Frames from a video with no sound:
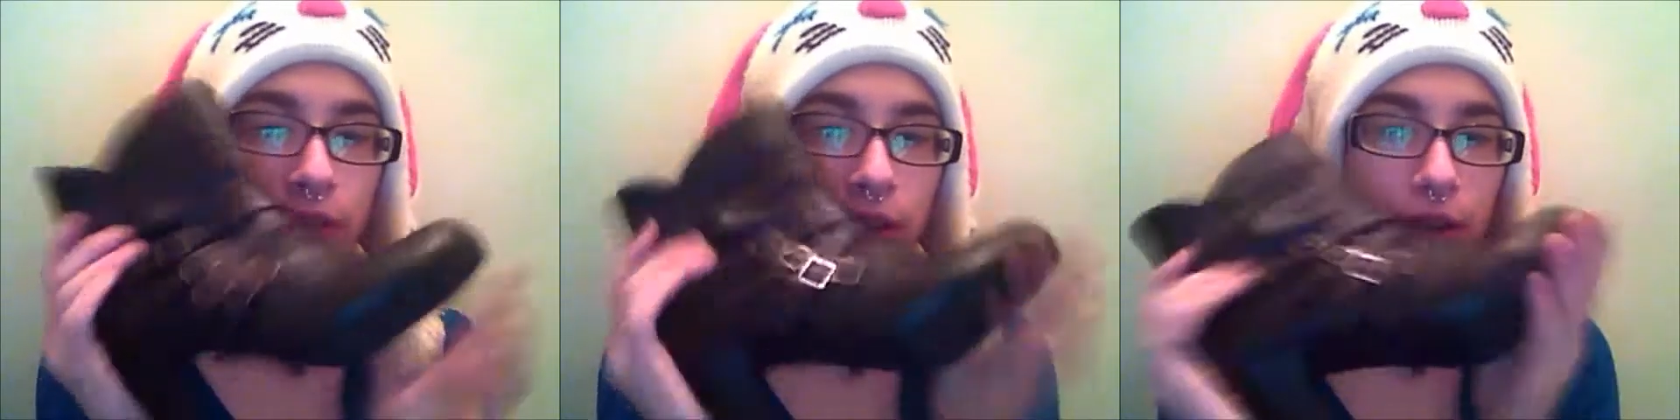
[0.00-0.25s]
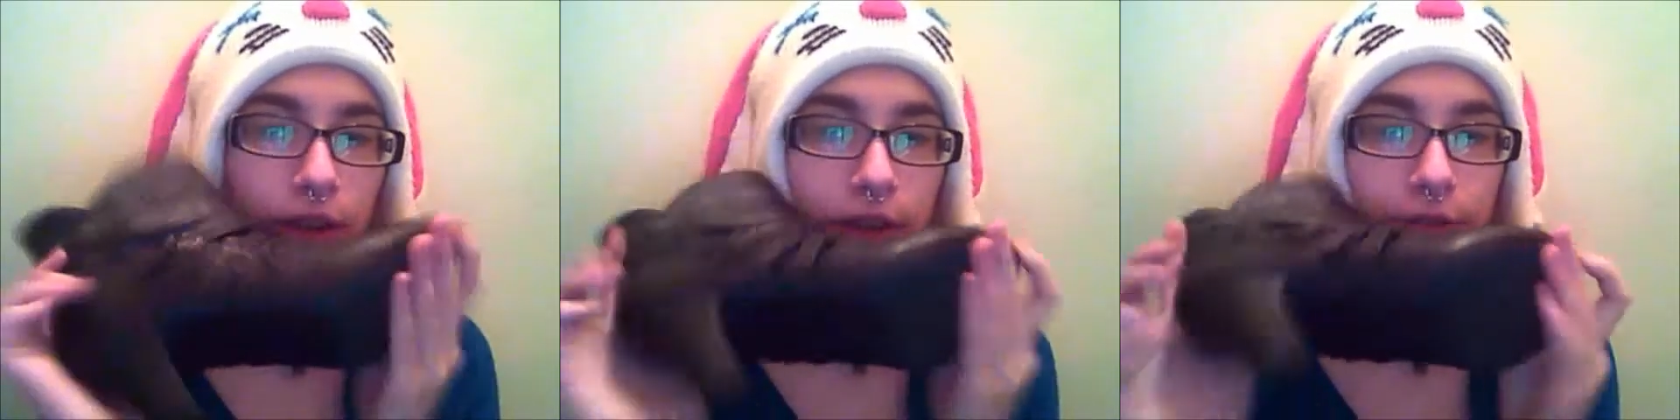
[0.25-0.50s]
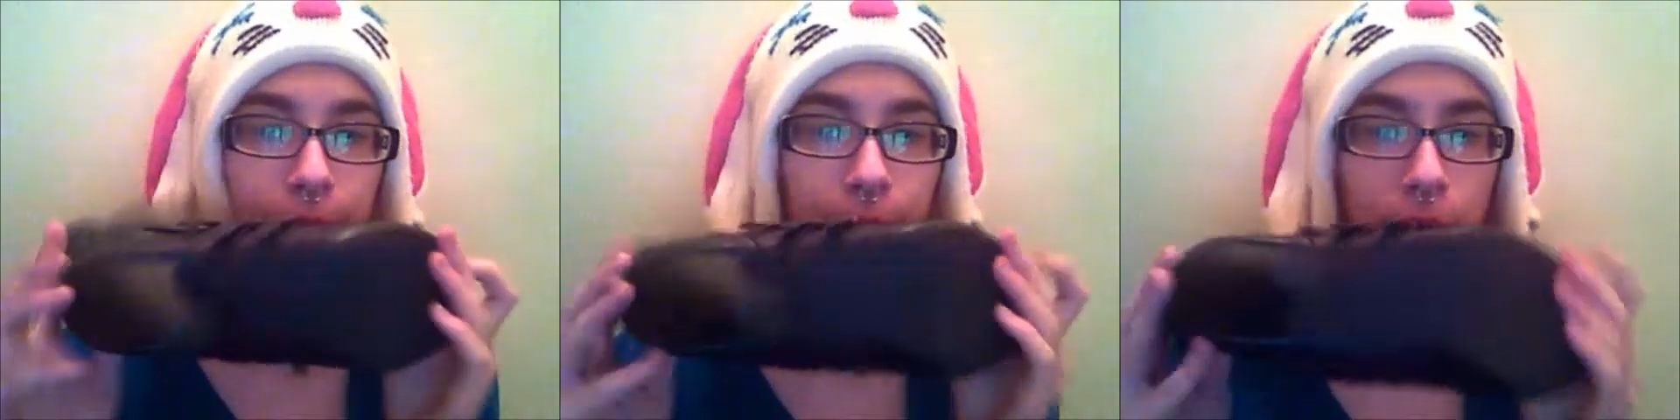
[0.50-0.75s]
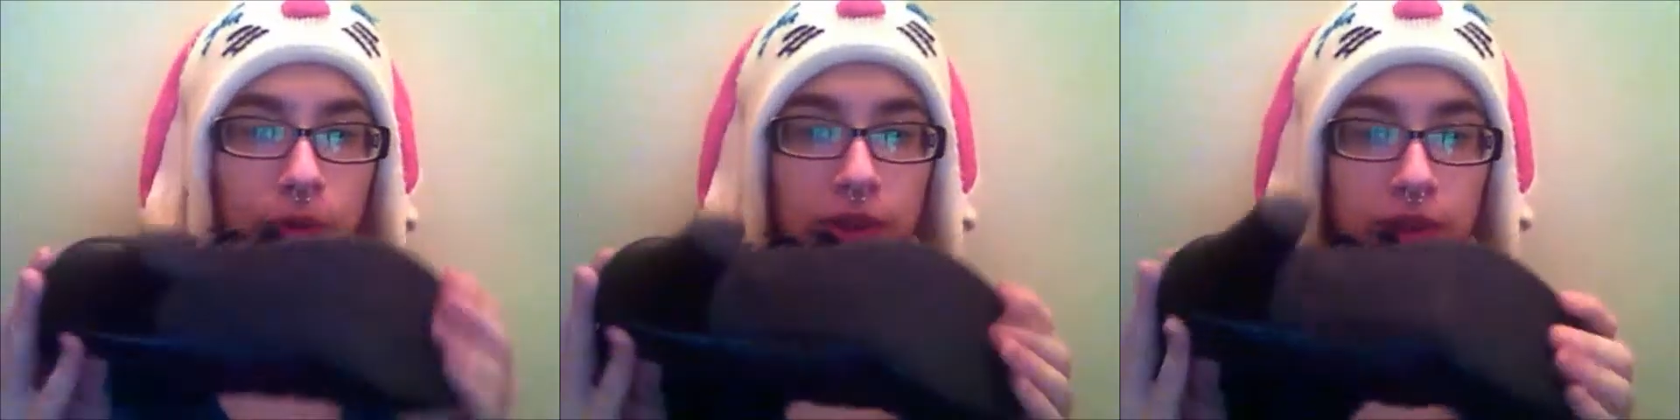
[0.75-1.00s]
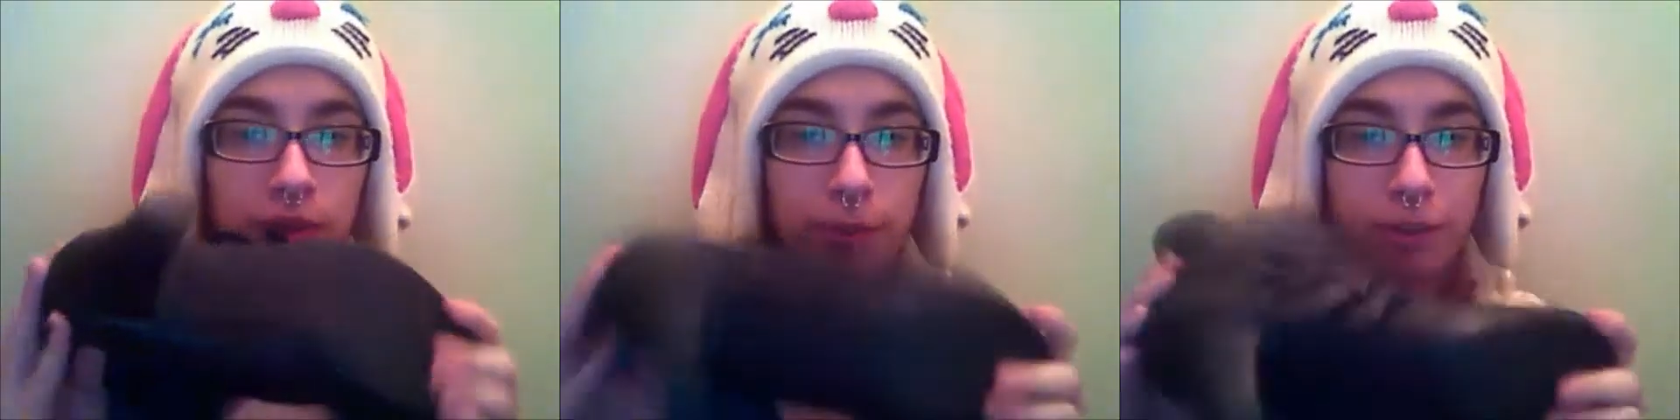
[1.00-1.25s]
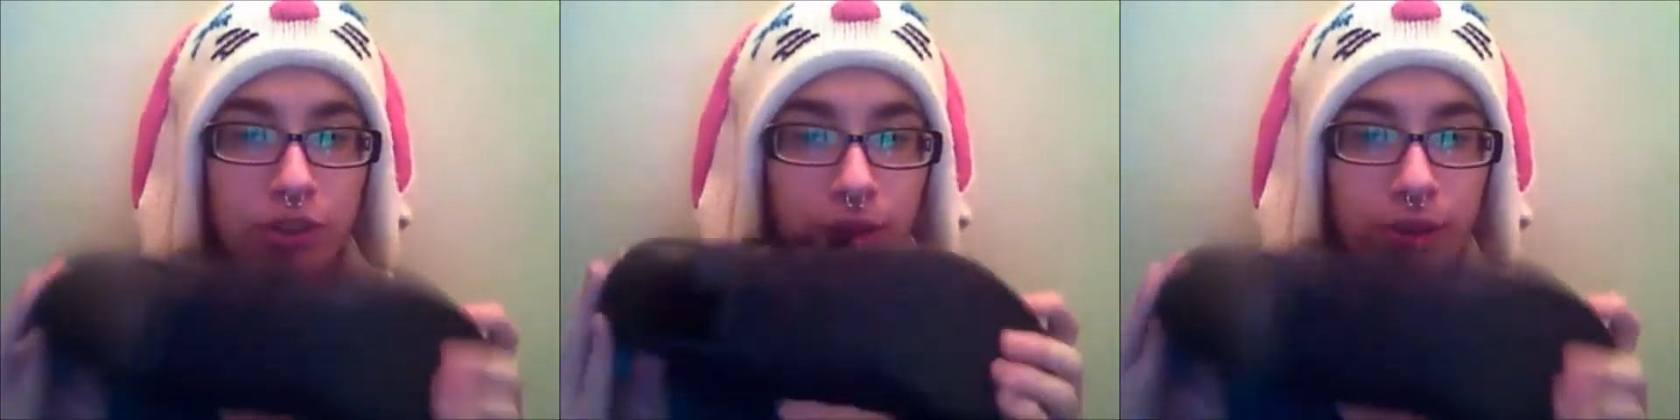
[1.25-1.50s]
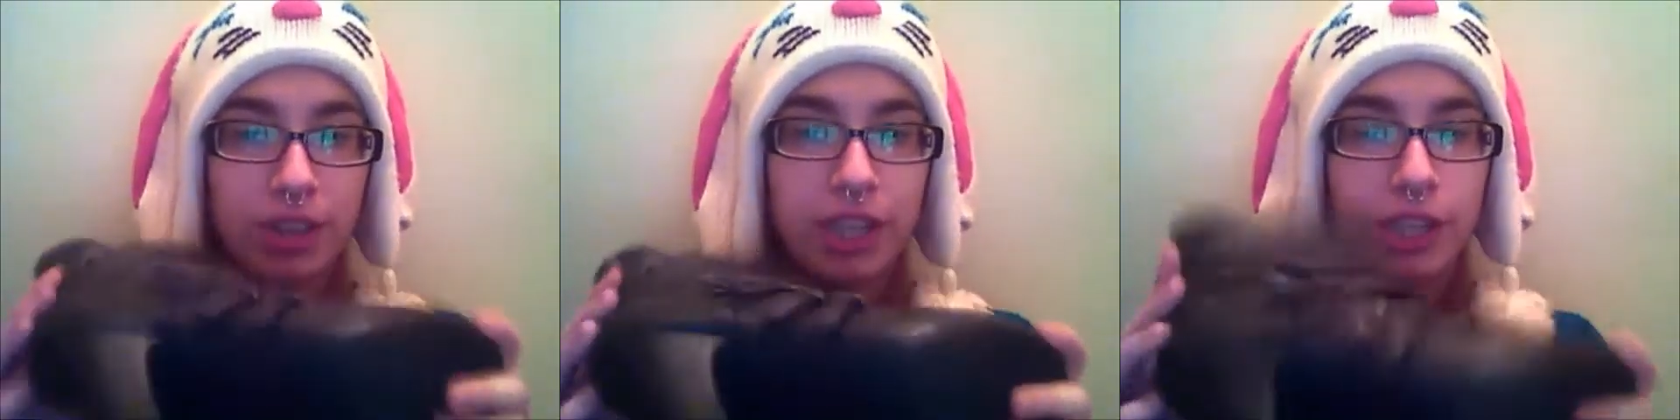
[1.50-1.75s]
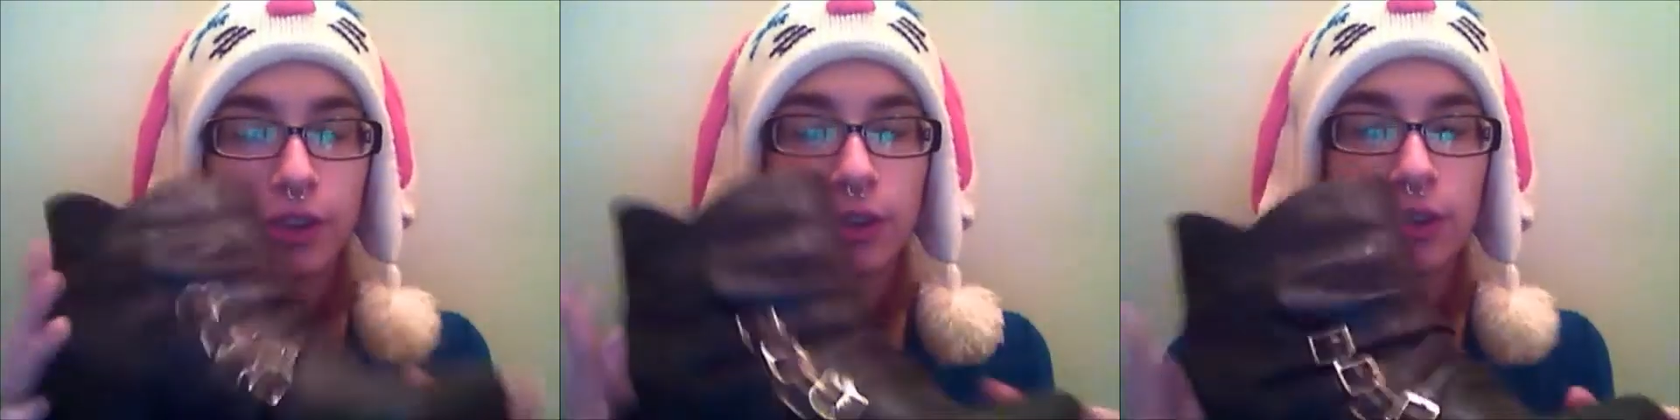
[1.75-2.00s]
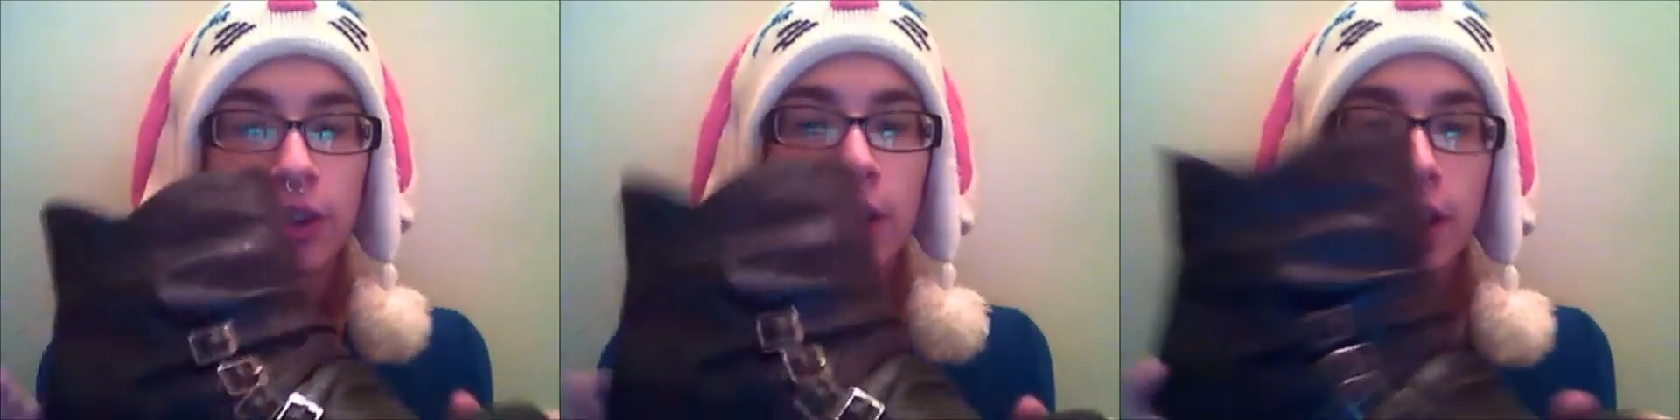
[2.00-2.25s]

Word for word: and I love boots especially with heels.